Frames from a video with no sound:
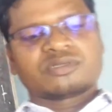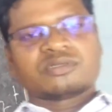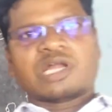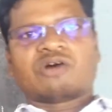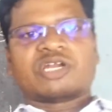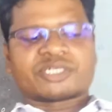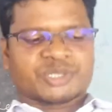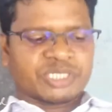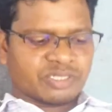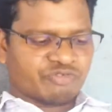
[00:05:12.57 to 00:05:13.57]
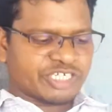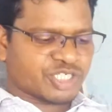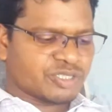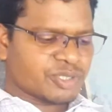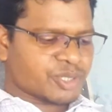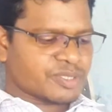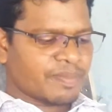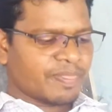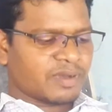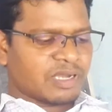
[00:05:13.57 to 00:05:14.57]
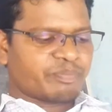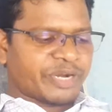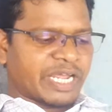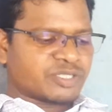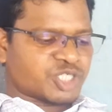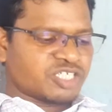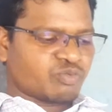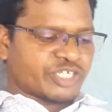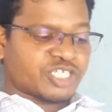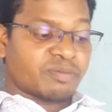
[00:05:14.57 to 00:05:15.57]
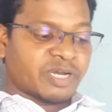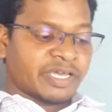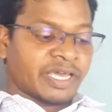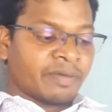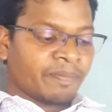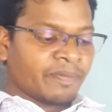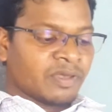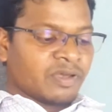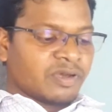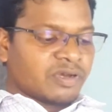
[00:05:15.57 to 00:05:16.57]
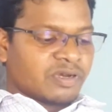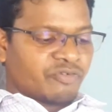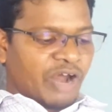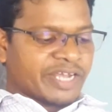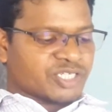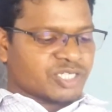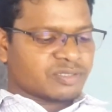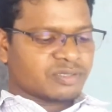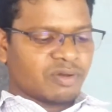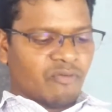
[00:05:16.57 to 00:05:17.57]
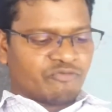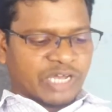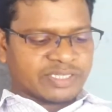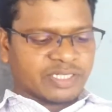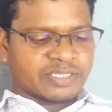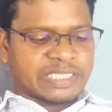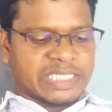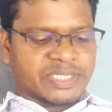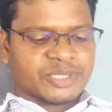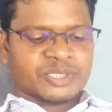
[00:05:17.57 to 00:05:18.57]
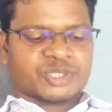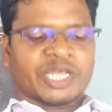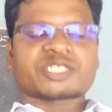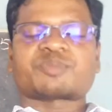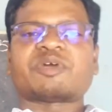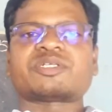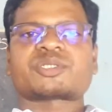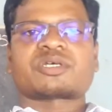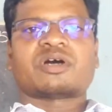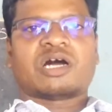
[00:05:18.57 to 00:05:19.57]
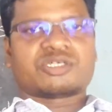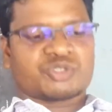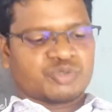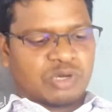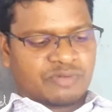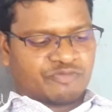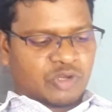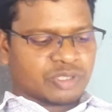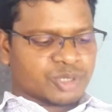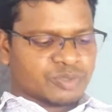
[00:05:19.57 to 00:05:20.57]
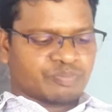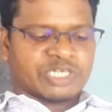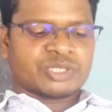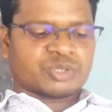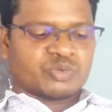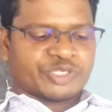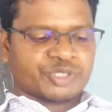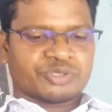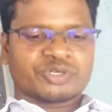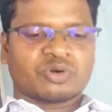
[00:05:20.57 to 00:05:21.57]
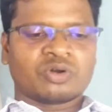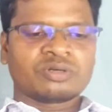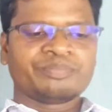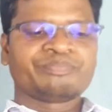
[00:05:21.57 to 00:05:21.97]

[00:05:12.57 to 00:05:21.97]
Now let us see the questions. Comprehension. Question number A. Write whether these statements are true or false. Please do it on your own.